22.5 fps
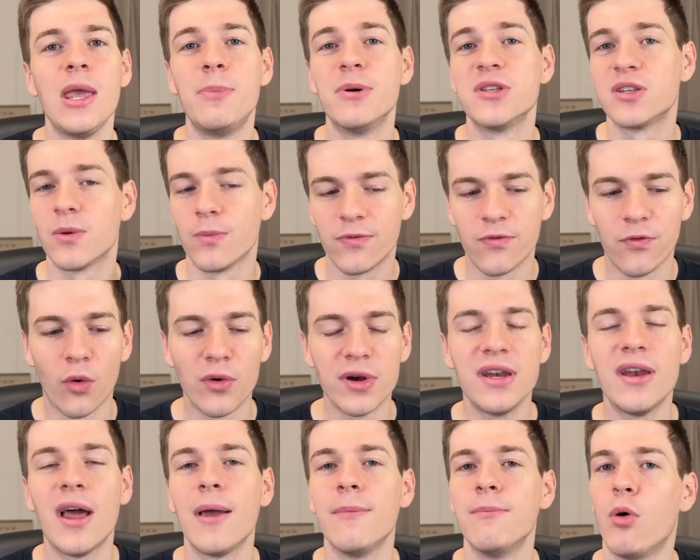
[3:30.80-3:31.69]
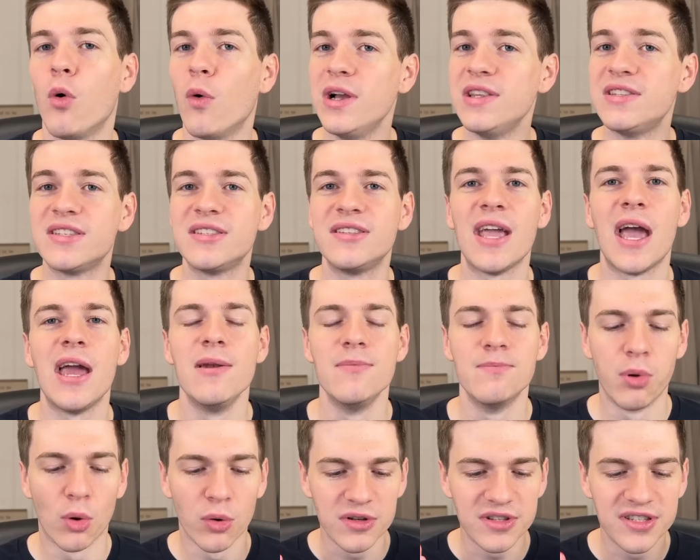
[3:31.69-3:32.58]
puts up 49 points, 10
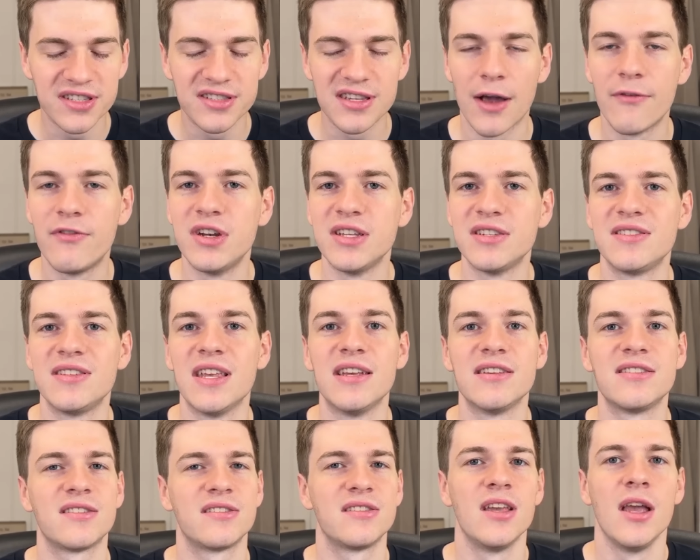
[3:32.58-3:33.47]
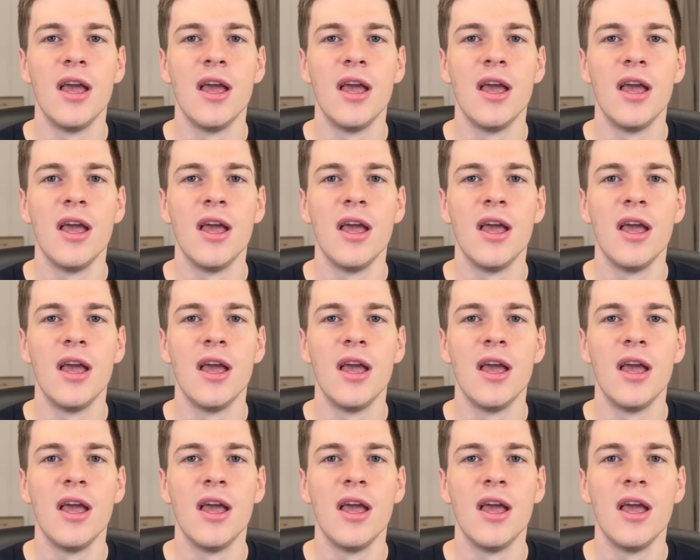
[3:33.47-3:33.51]
boards, 7 assists,